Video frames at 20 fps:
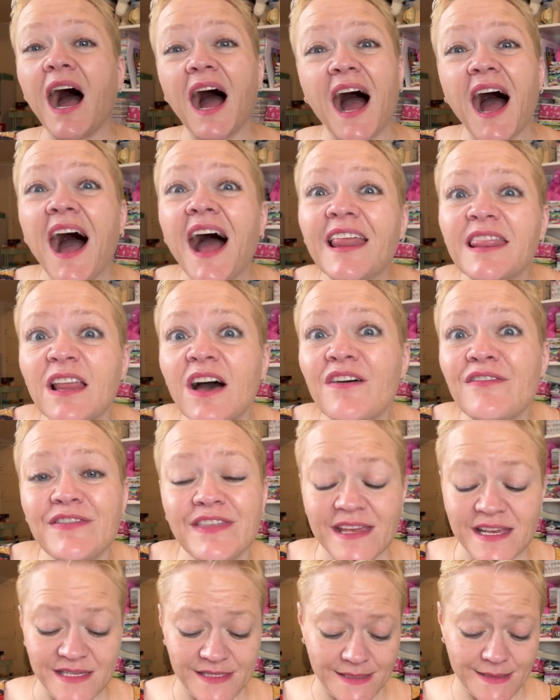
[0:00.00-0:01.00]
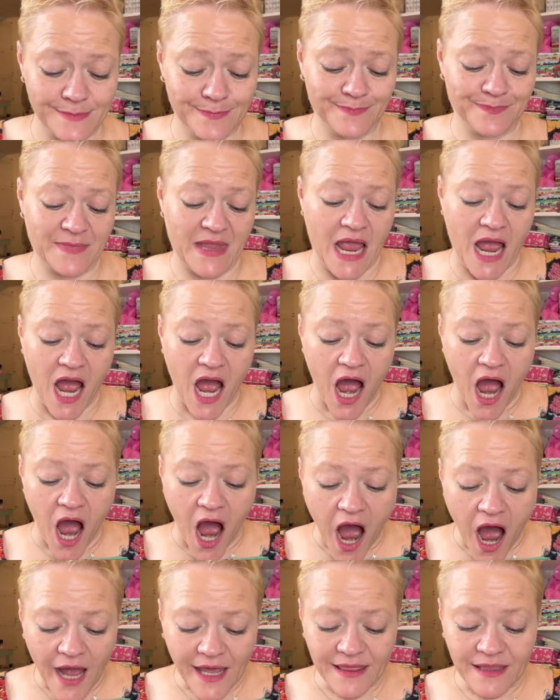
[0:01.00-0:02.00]
I love these.
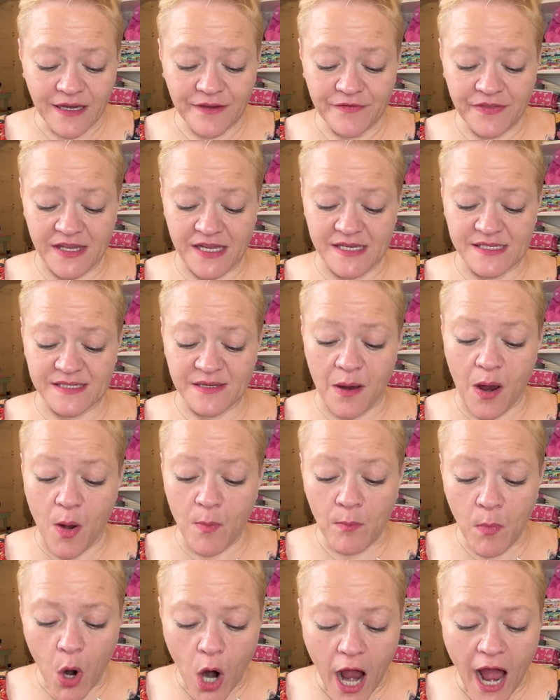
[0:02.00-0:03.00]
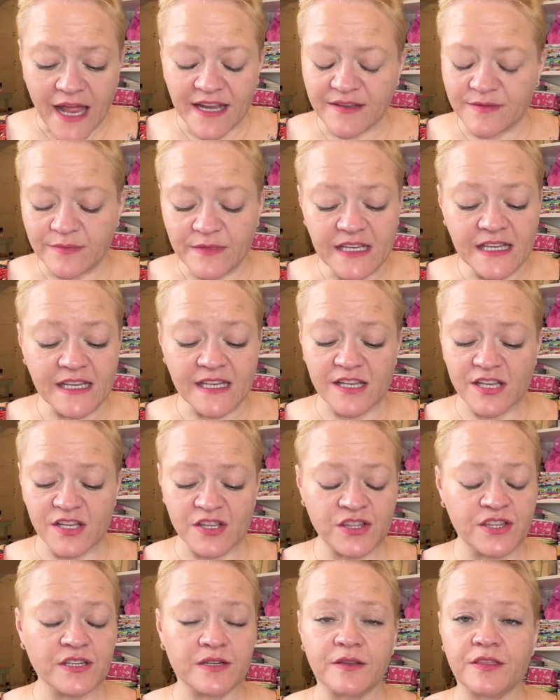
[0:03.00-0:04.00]

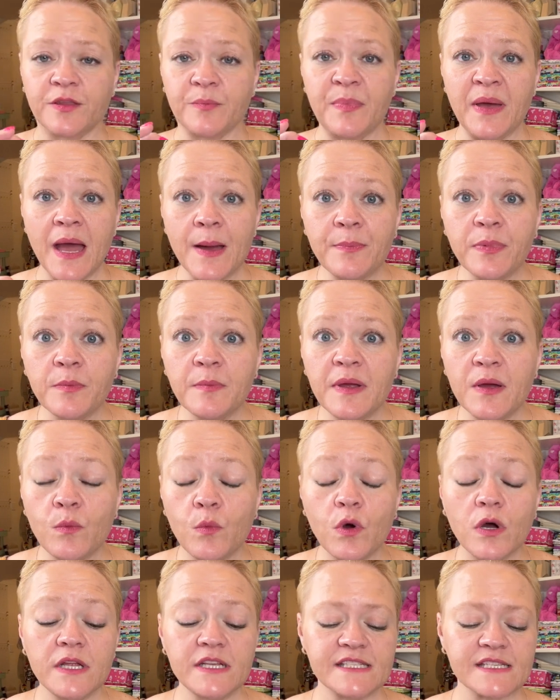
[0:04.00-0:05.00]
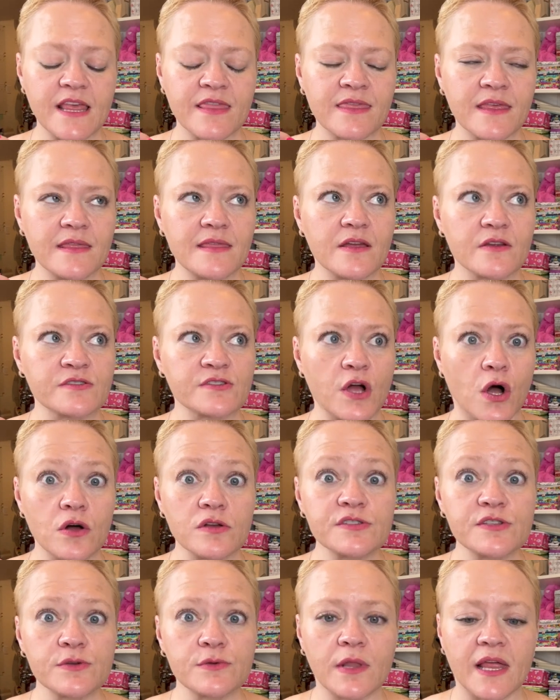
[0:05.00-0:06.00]
The peppermint ones. Then there's
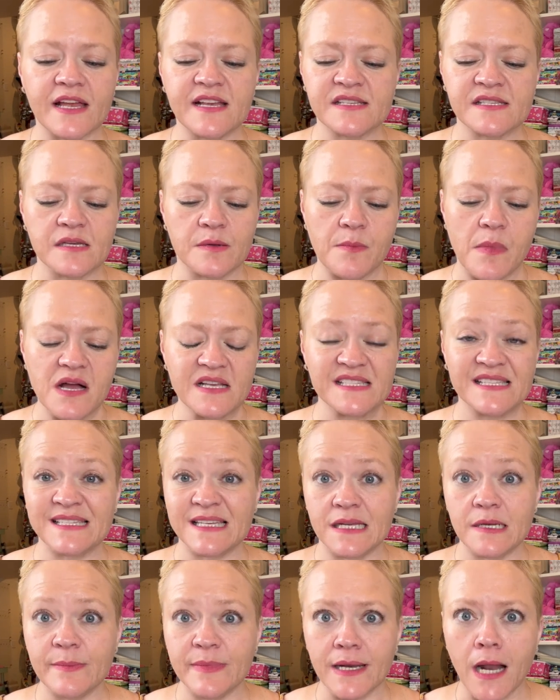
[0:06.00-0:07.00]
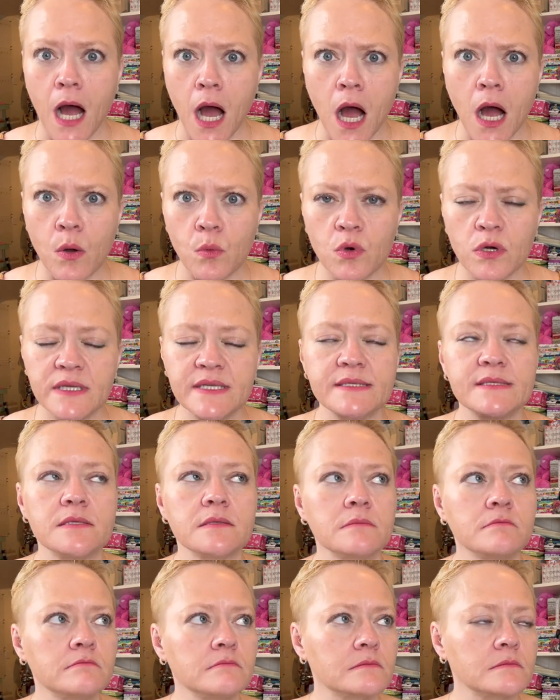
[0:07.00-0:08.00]
also like some cinnamon hot ones.
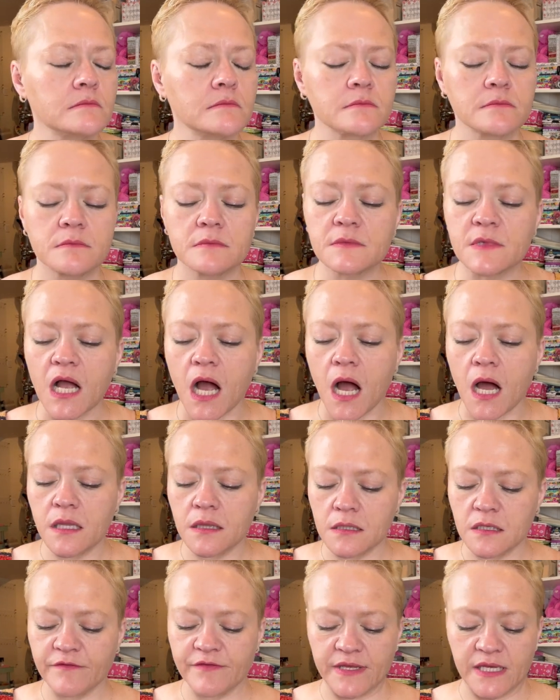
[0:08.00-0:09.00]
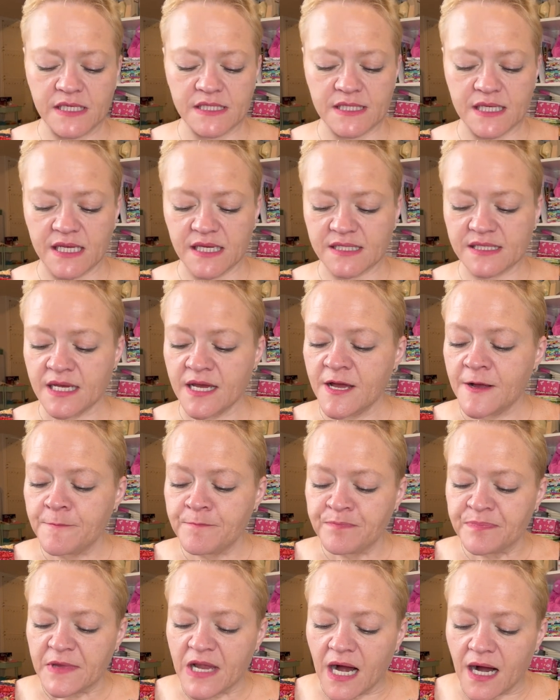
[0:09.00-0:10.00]
I love these things.
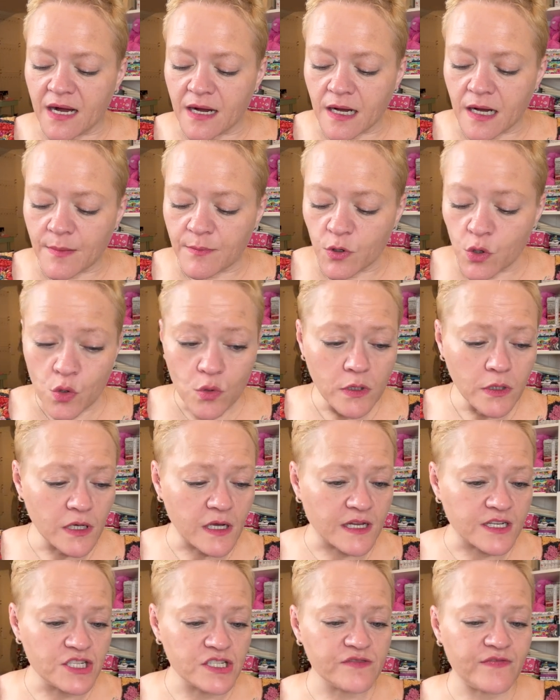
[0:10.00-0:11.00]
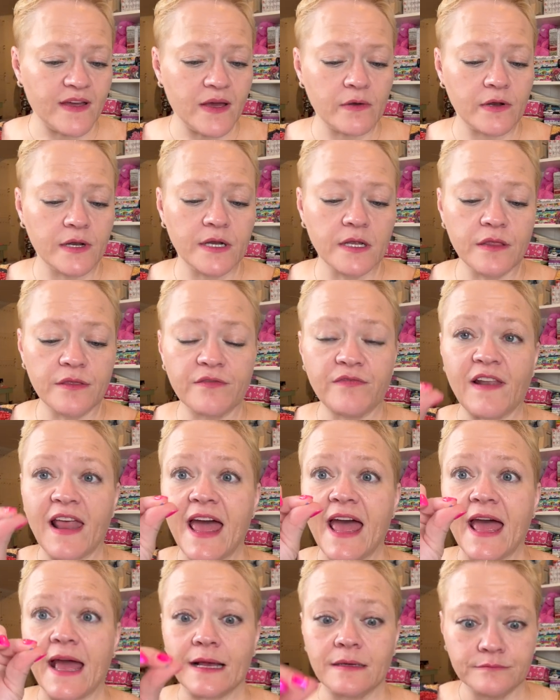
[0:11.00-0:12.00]
Oh, look, I just found another
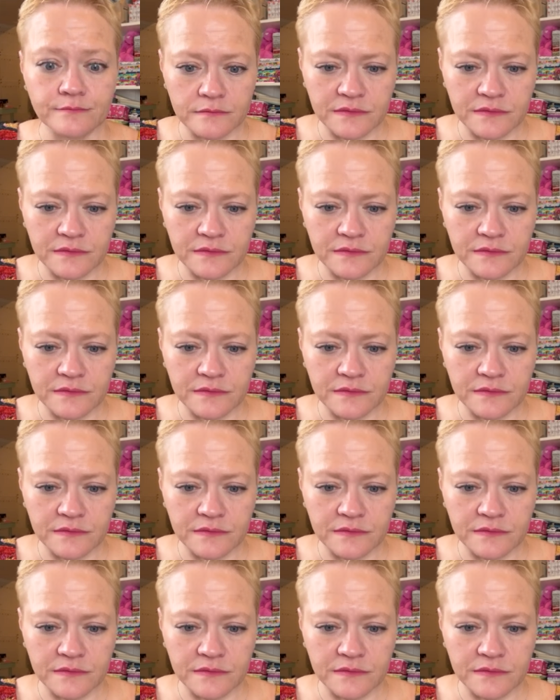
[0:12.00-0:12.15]
flag.